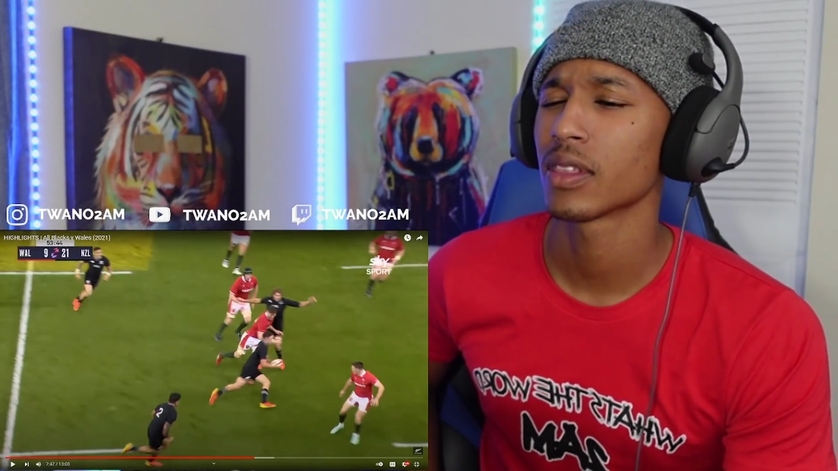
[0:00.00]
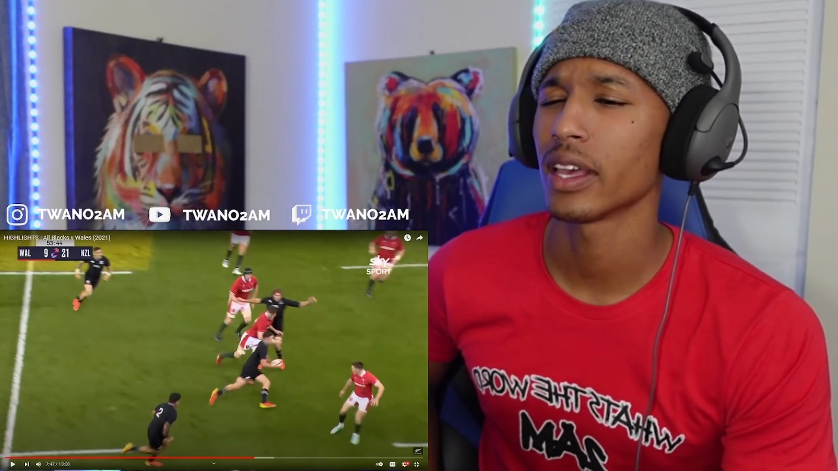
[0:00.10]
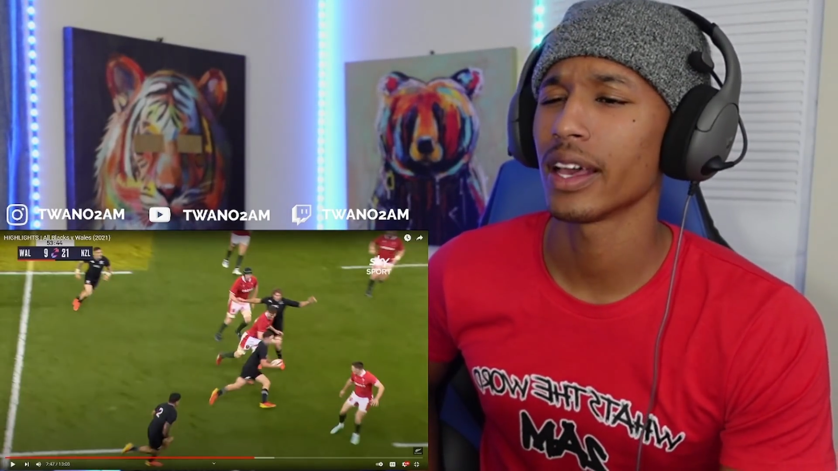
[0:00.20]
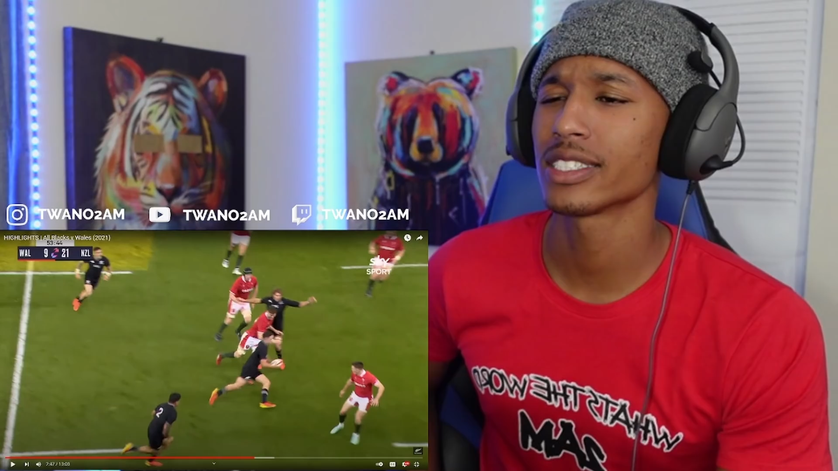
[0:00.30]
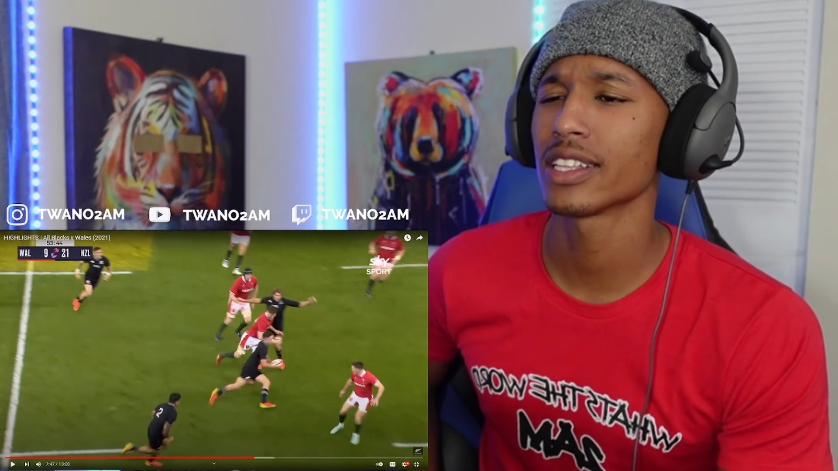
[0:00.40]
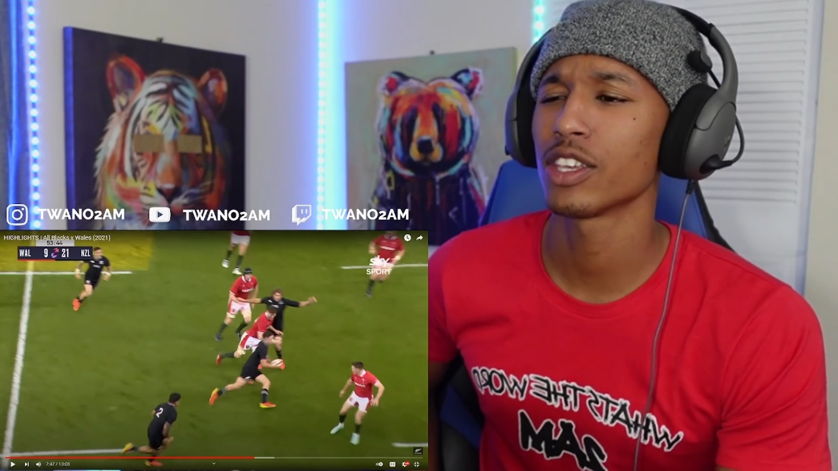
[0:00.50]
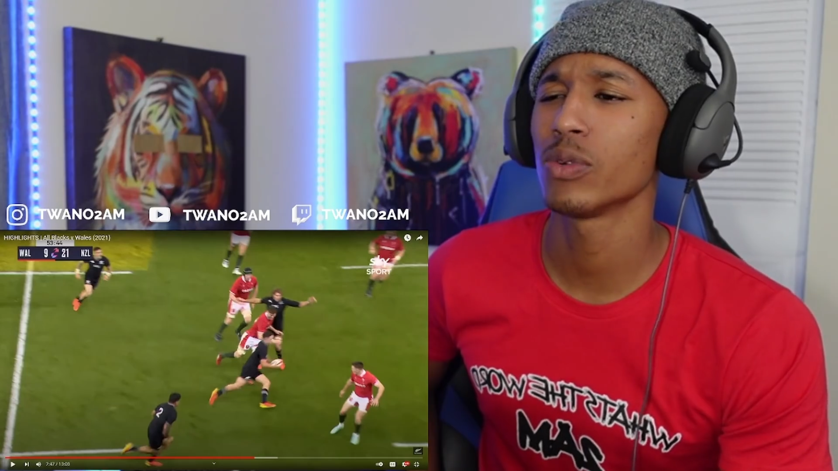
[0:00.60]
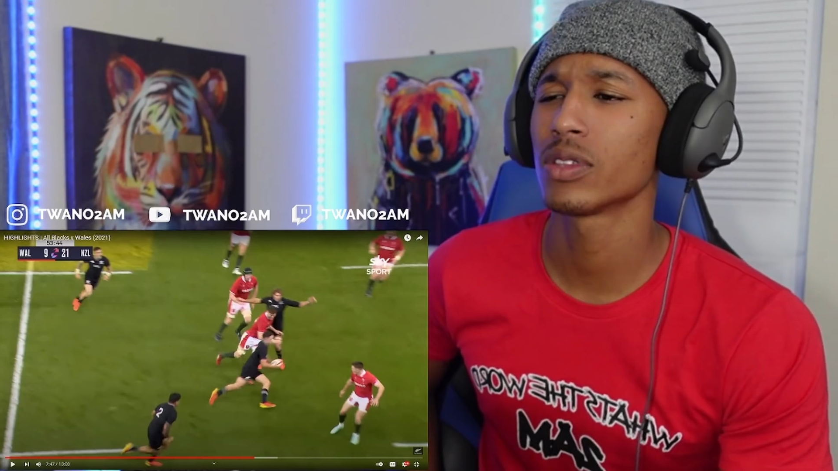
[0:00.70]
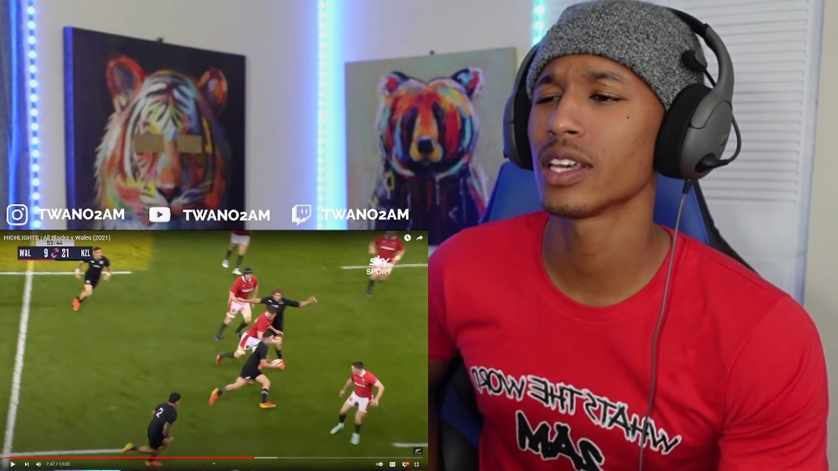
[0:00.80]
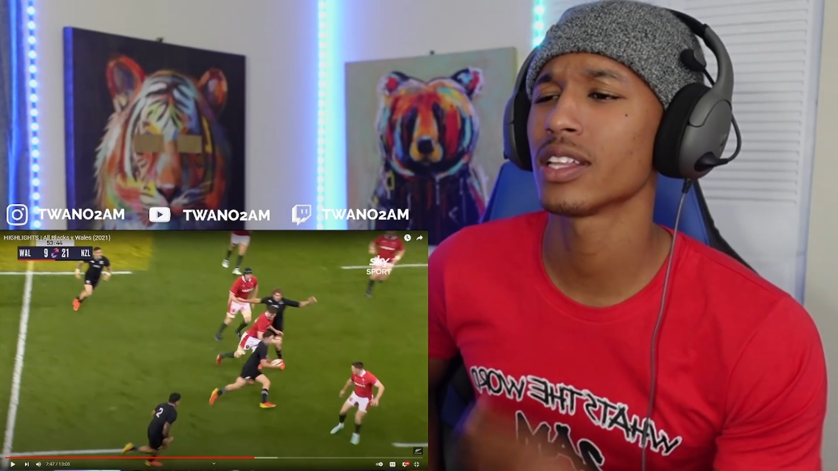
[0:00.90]
It's like you
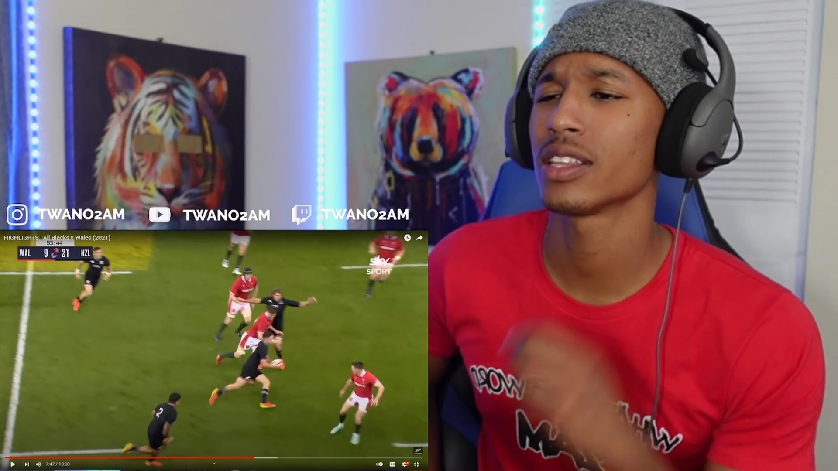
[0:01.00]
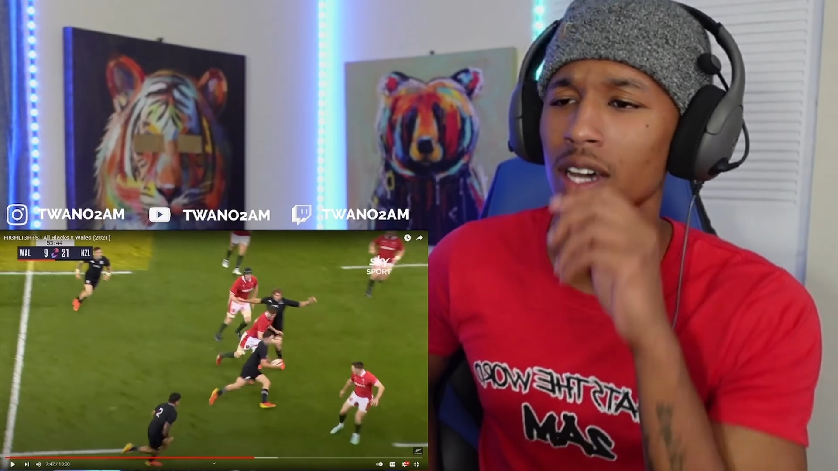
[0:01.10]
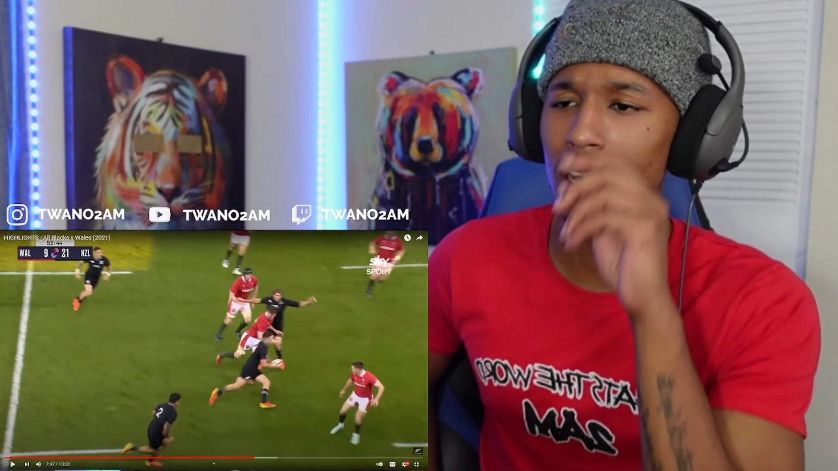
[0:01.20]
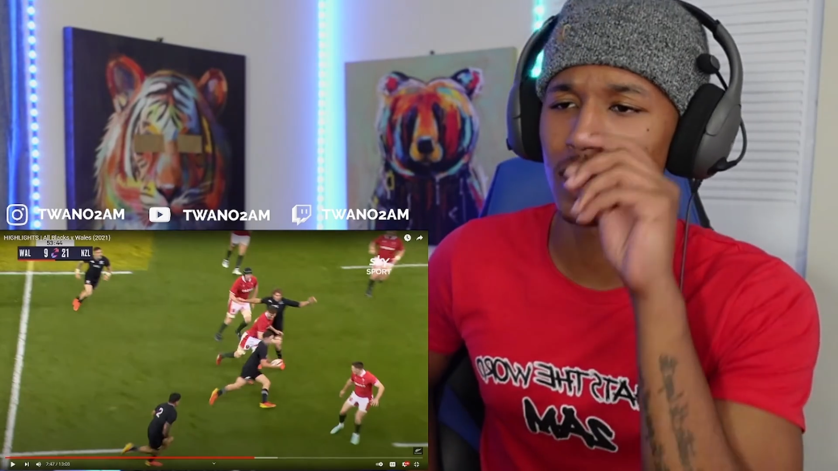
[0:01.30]
would think the other